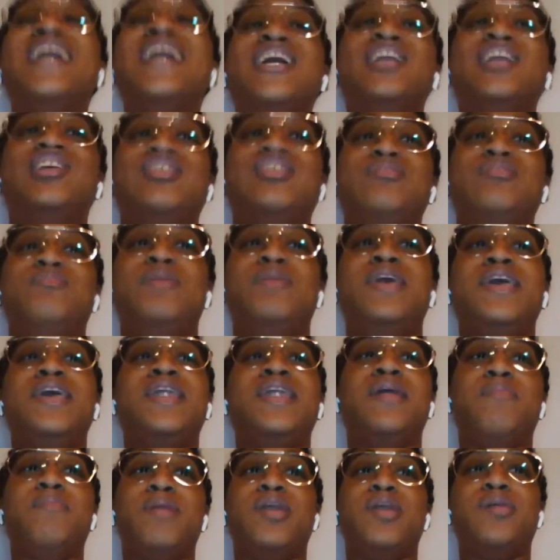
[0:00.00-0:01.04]
Just being
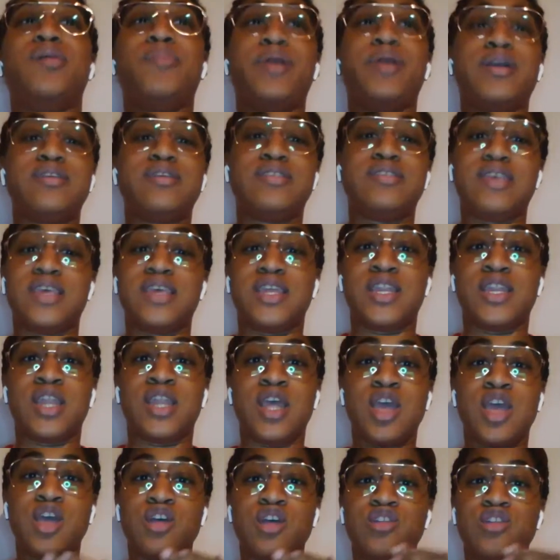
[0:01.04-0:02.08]
a better person
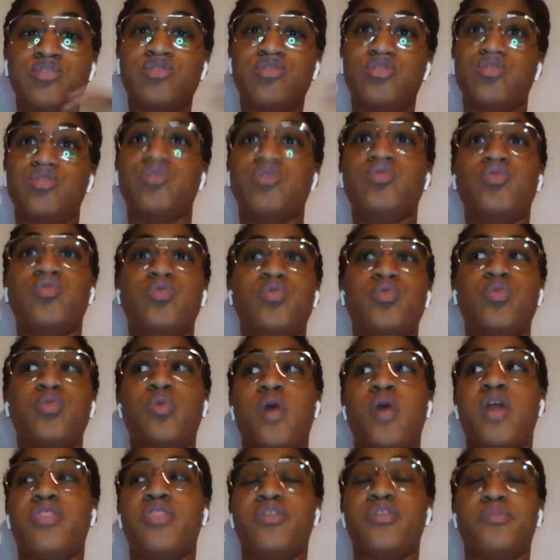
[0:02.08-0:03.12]
to
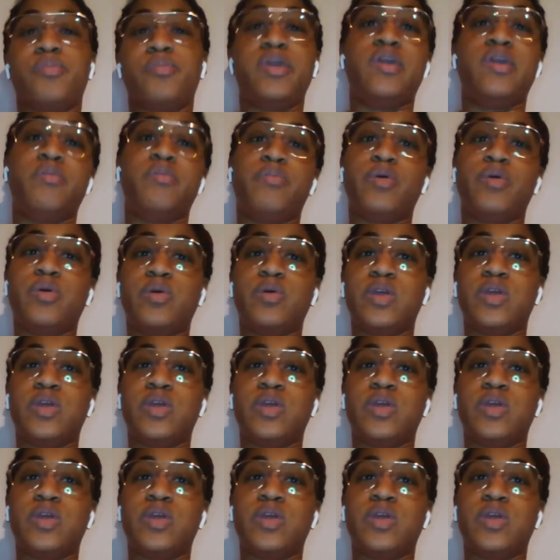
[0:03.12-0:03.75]
other people.